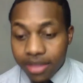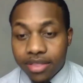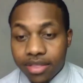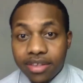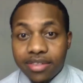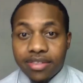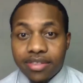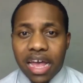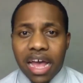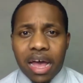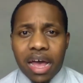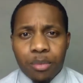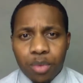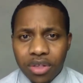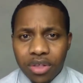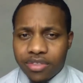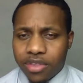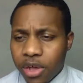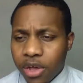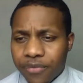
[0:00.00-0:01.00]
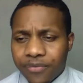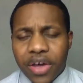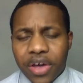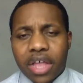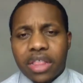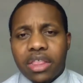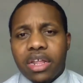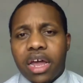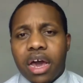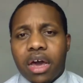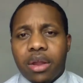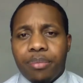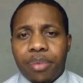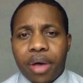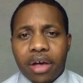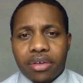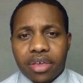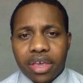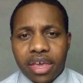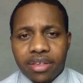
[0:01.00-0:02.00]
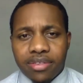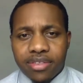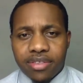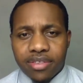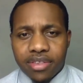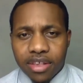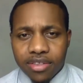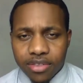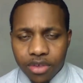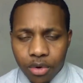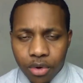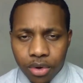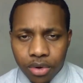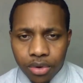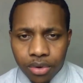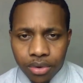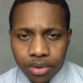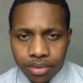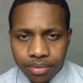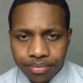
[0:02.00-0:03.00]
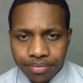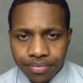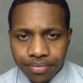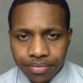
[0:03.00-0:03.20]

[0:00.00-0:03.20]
This time we still finding out about cases that's going on